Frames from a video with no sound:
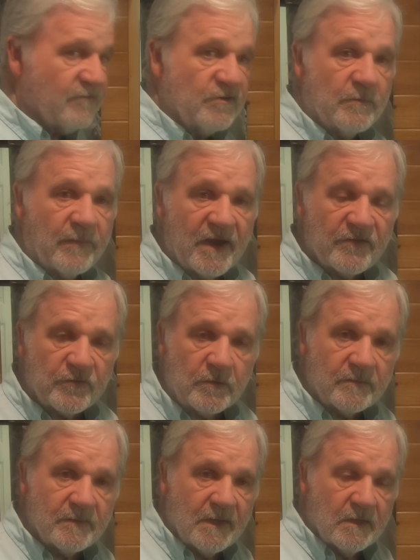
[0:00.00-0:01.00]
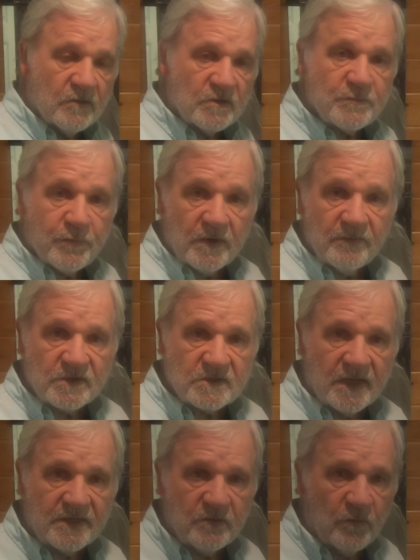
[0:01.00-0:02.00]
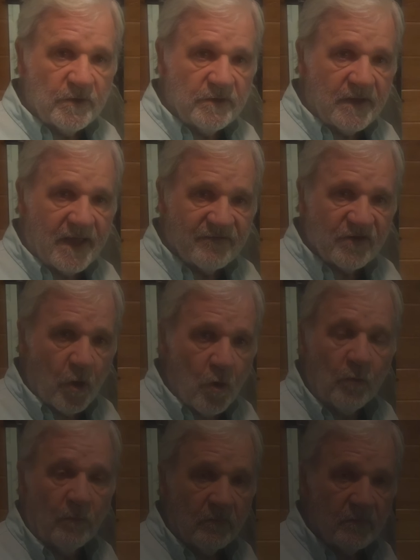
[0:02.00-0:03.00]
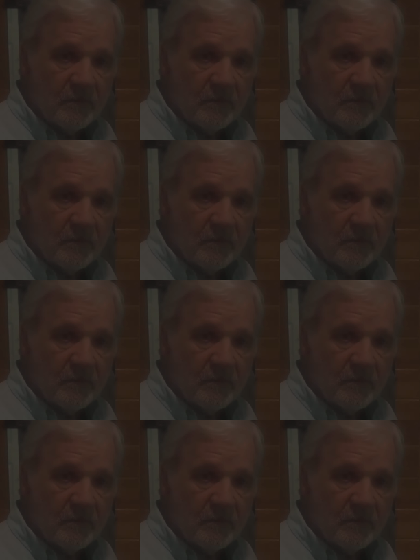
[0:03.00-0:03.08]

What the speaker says: in your bathroom looks pretty much like the one you'd have at home.